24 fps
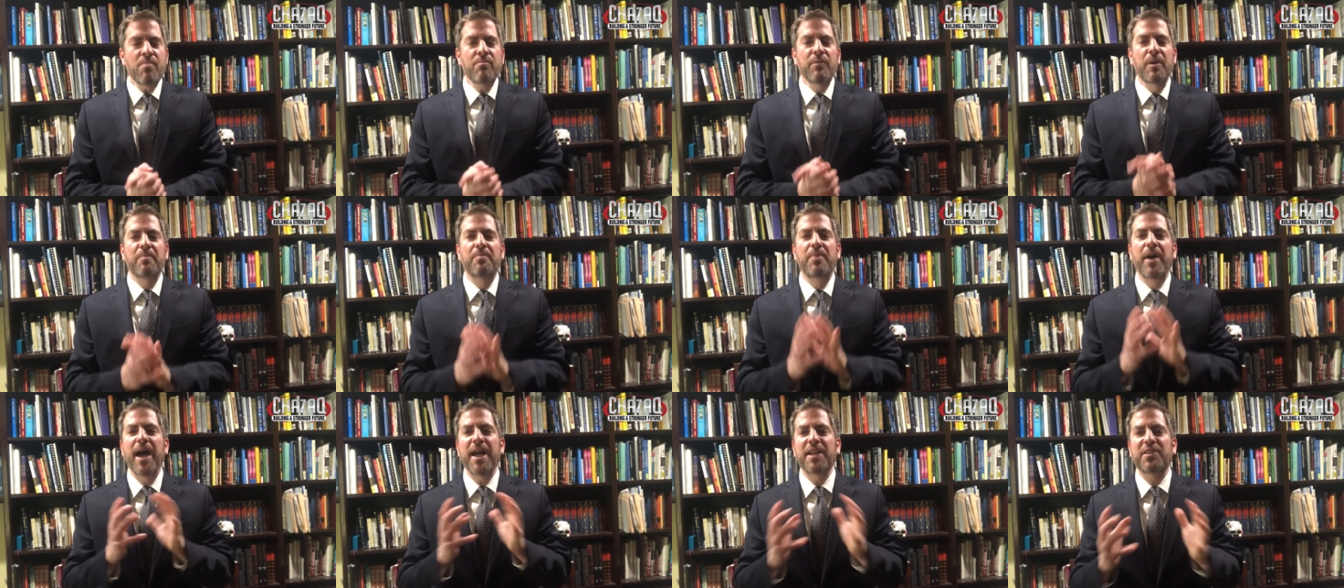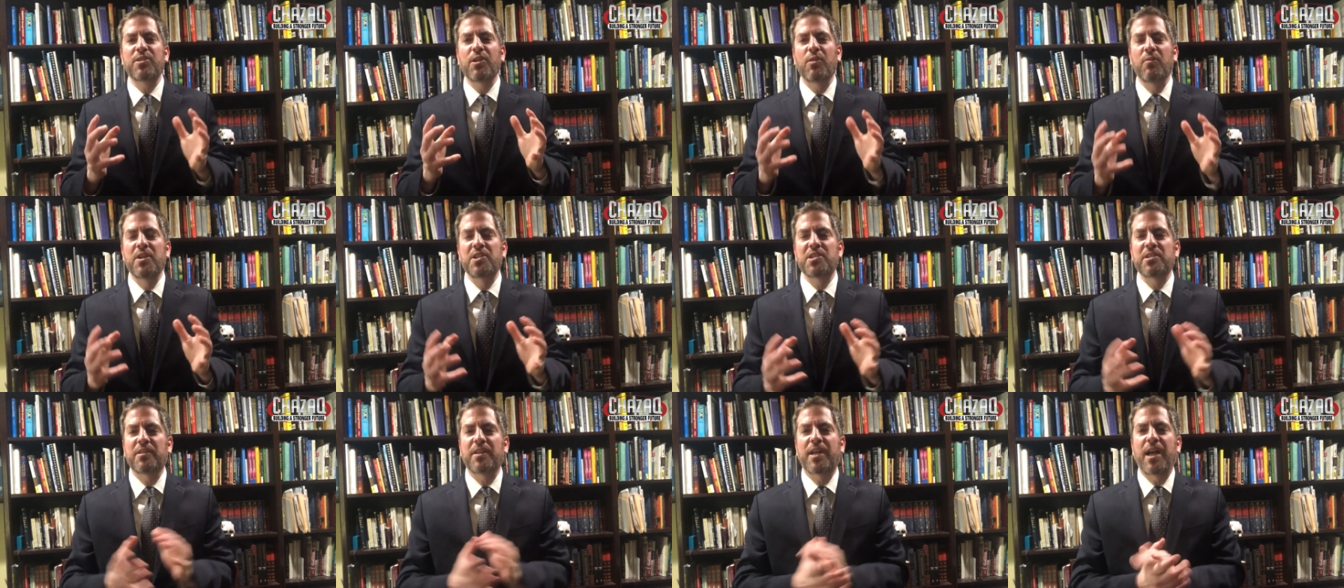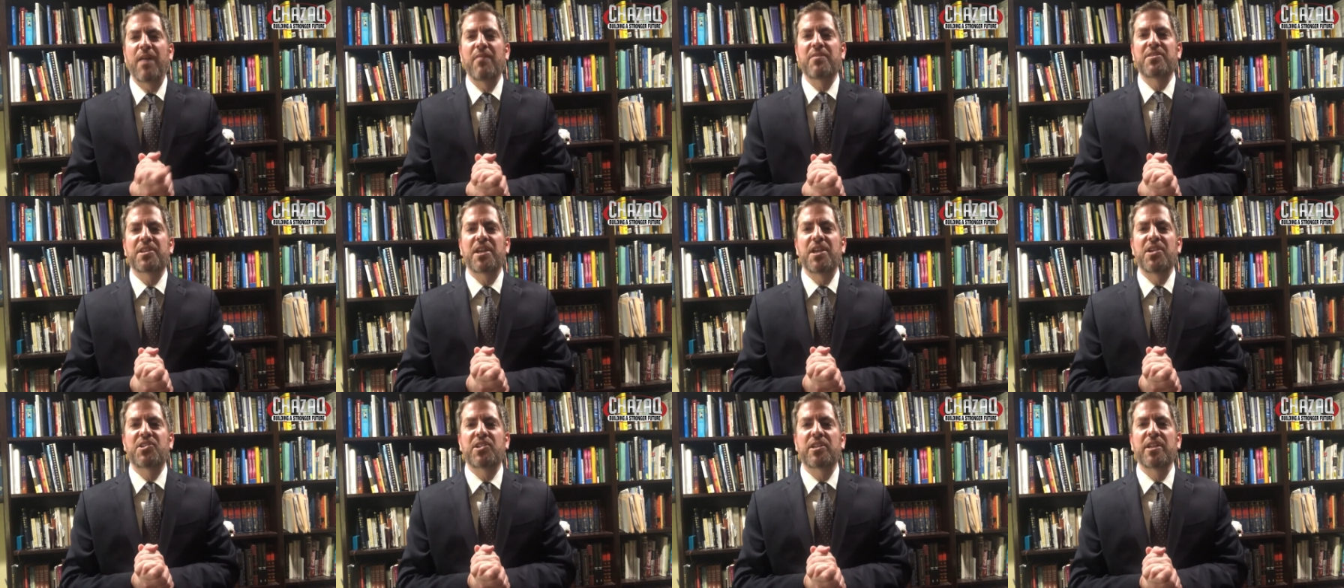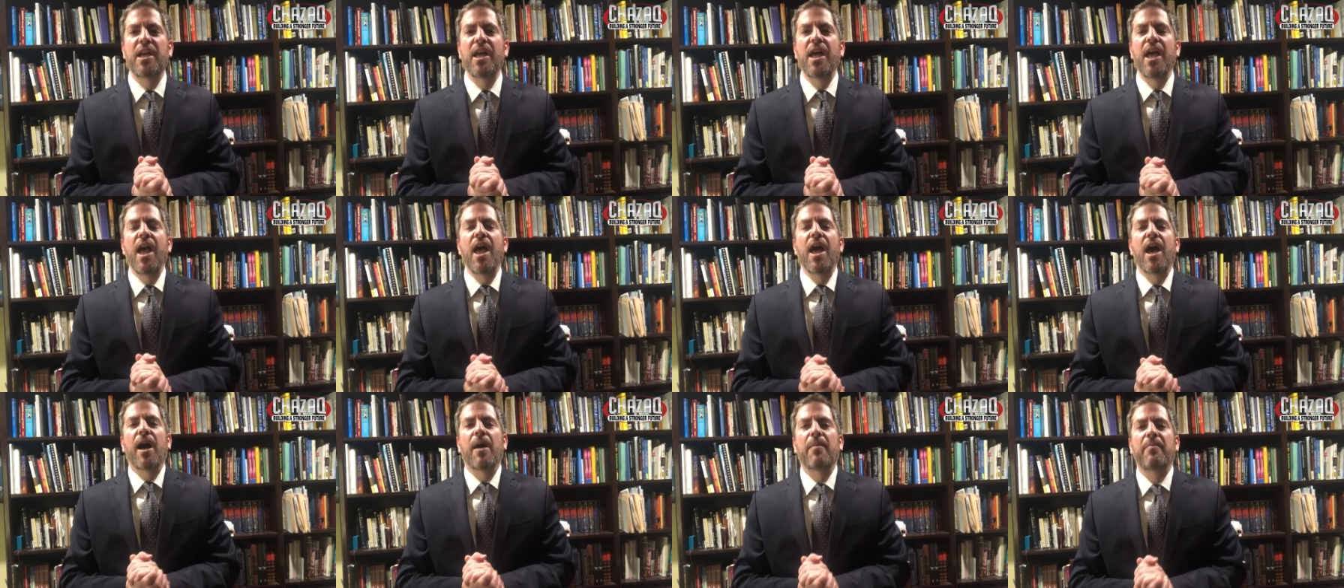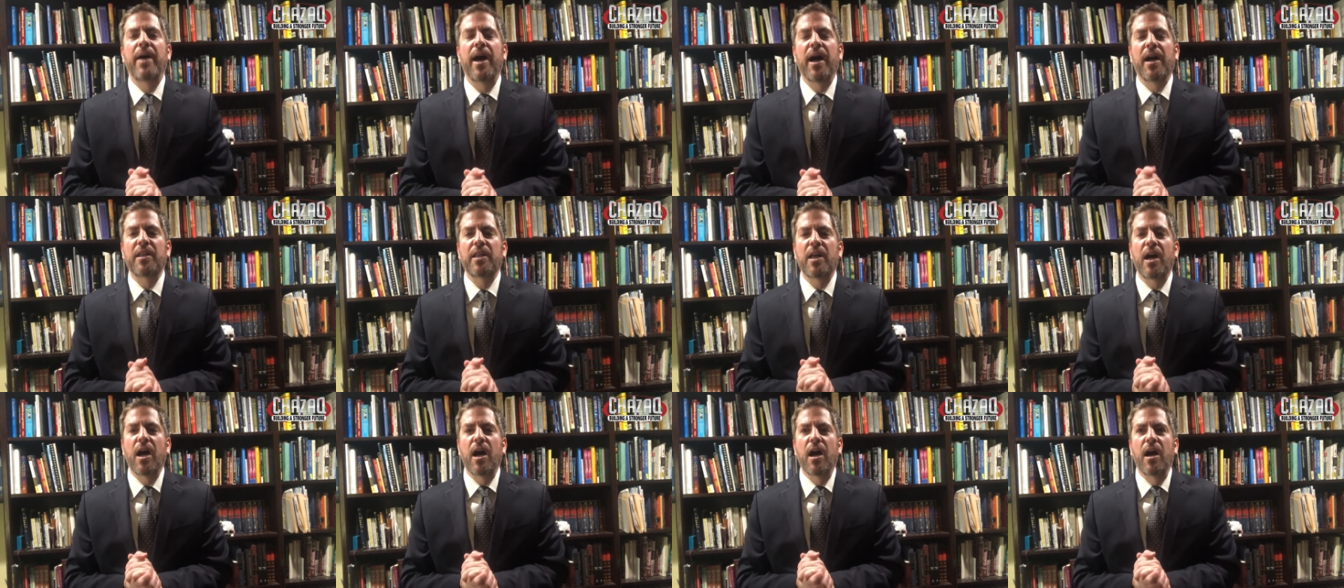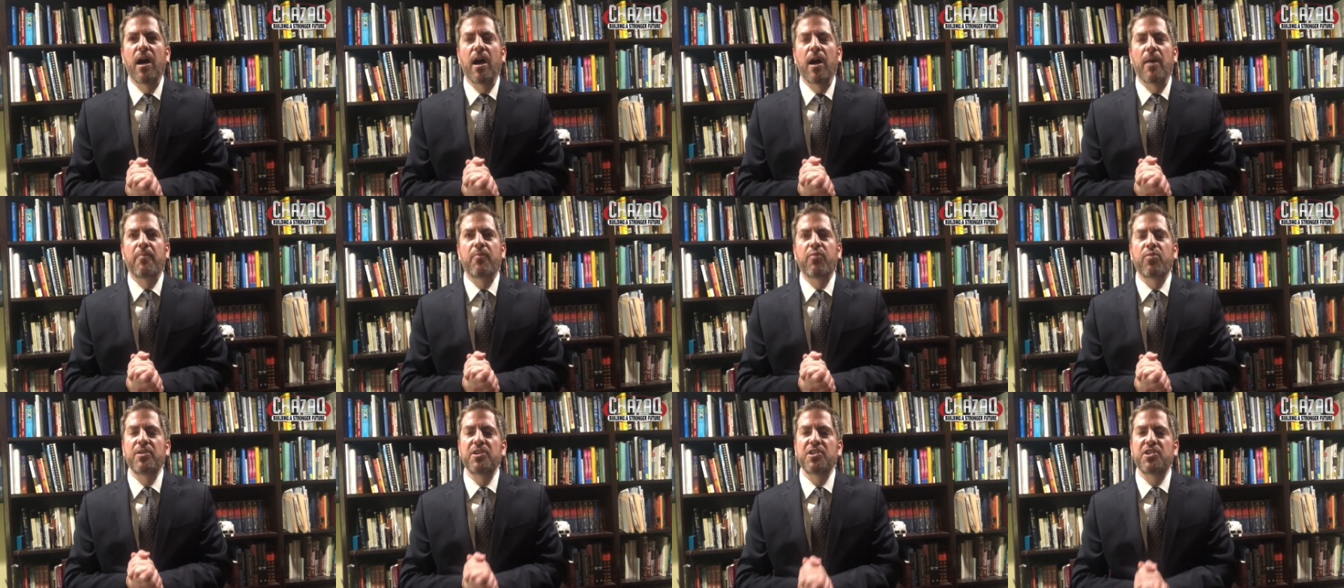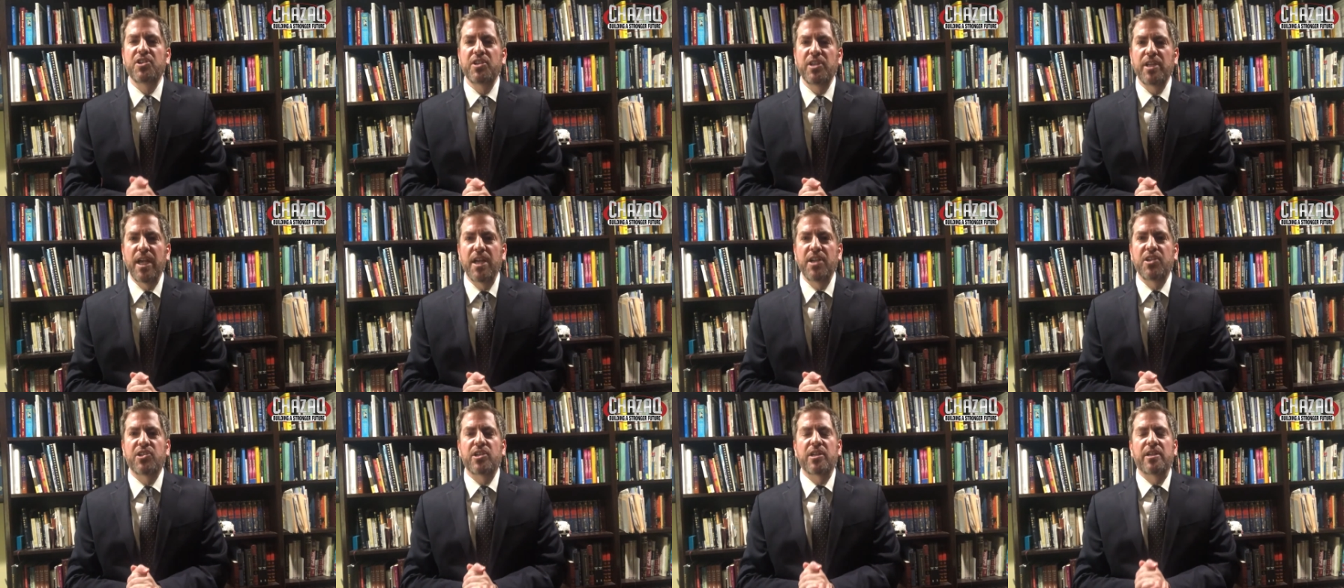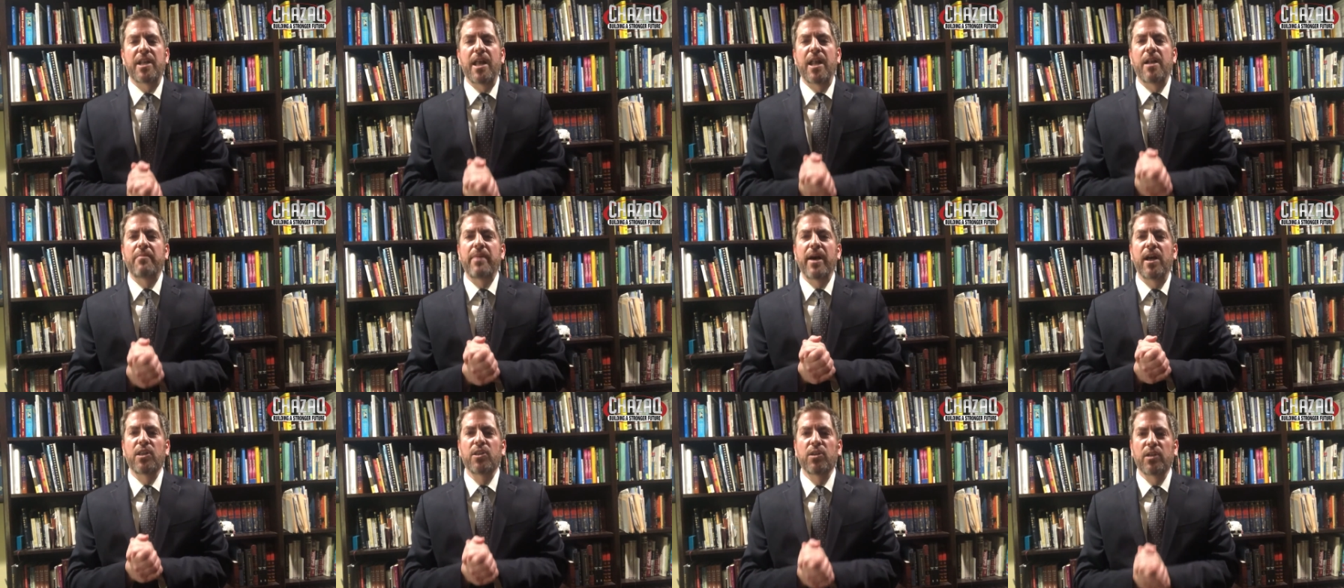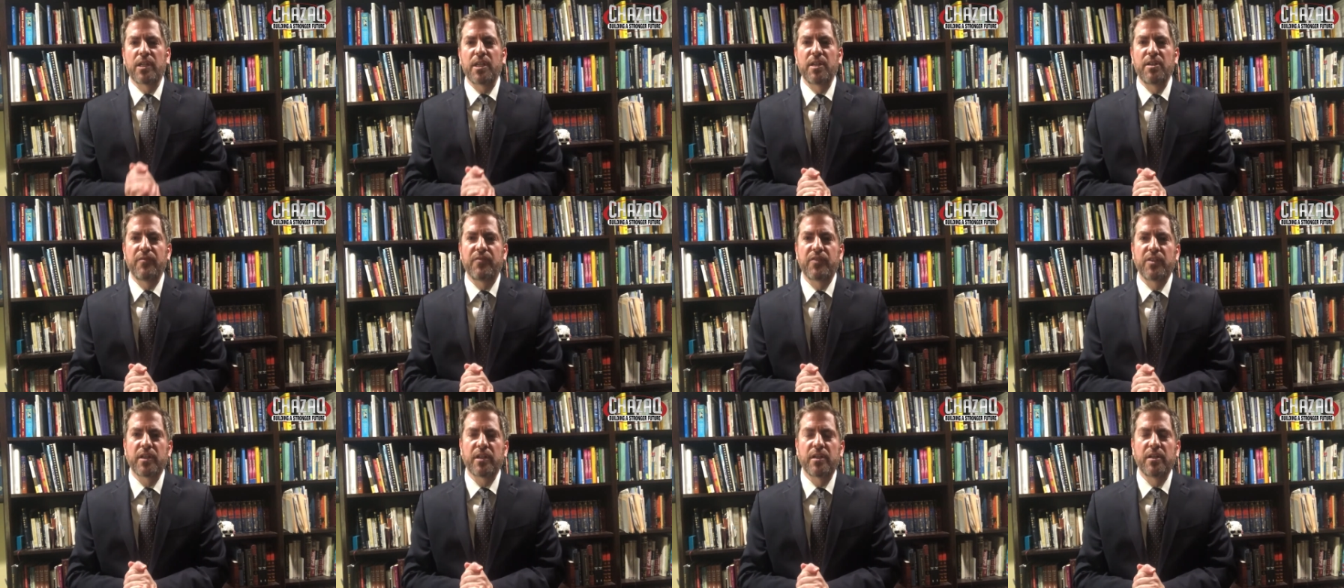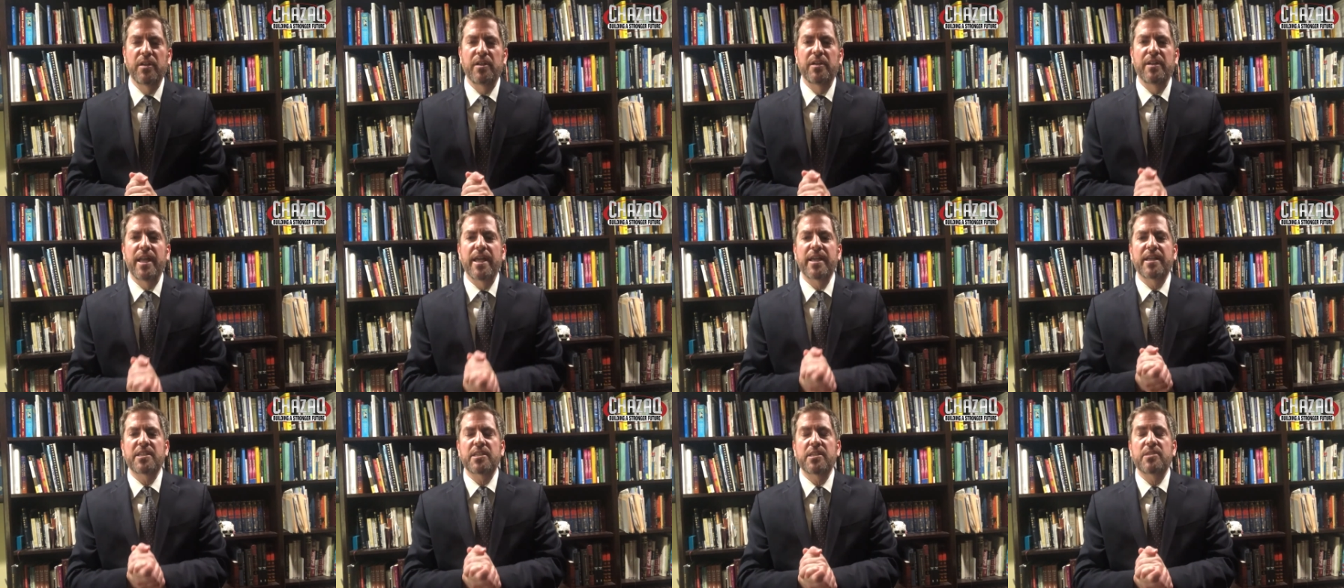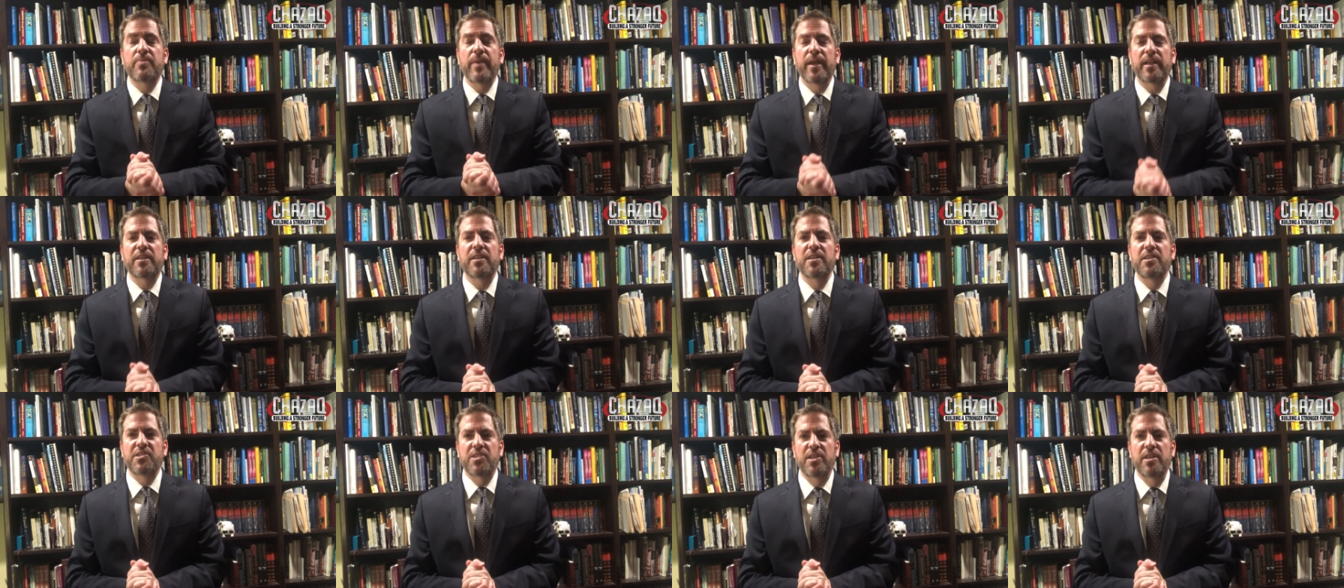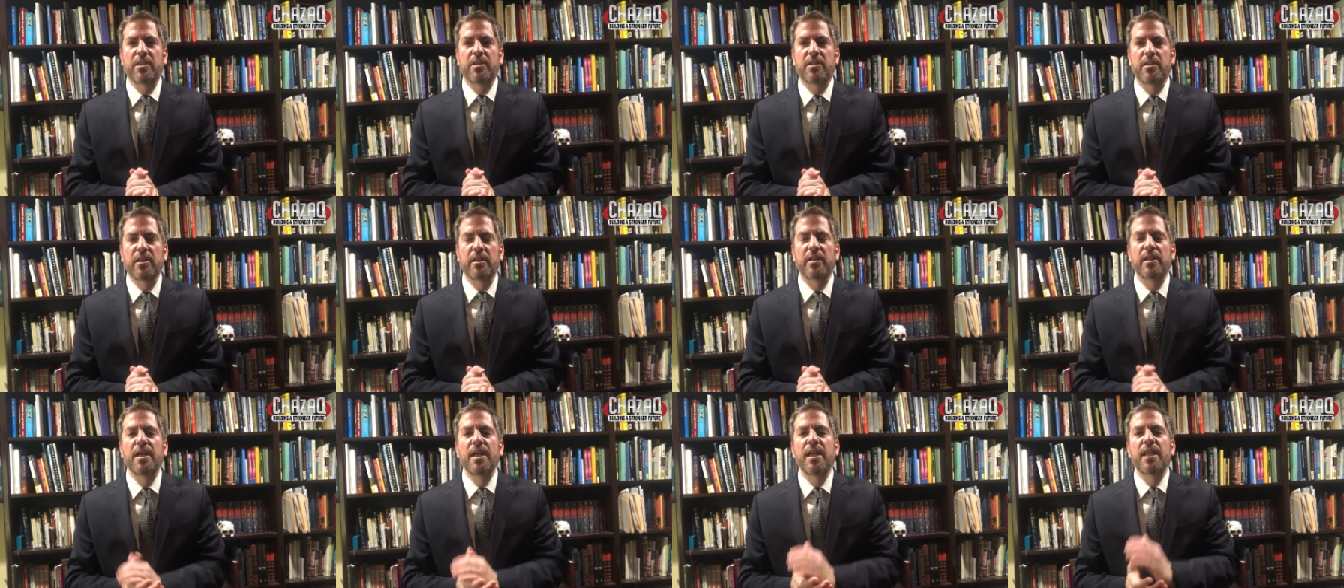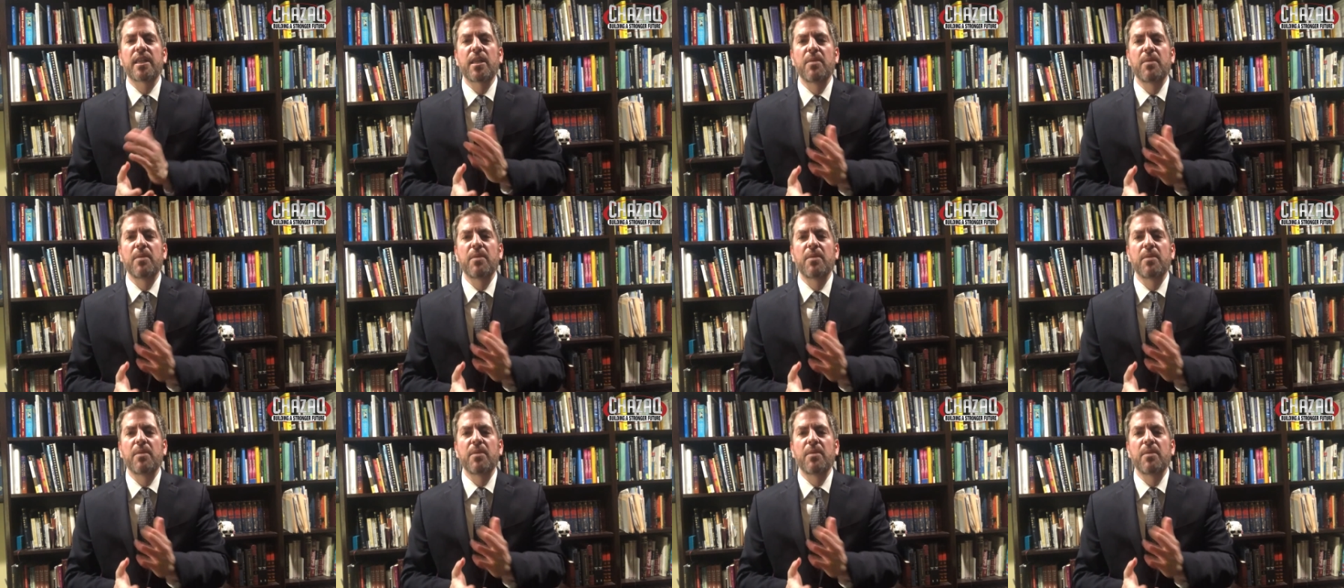But back to our original conversation about appreciation and about looking for the good and expecting to see the good.